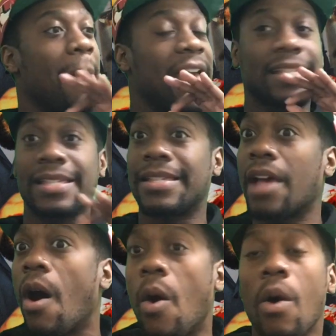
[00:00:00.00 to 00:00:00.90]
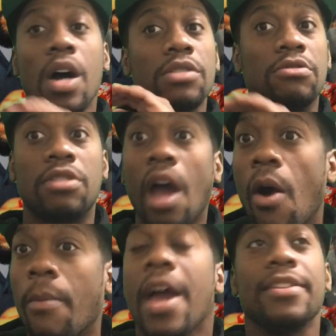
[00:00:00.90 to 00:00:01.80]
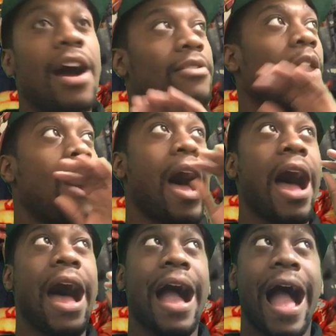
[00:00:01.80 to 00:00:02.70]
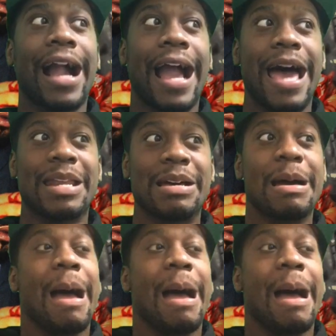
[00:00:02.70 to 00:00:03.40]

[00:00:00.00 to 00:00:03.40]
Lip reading: It's so dope. Y'all know I kind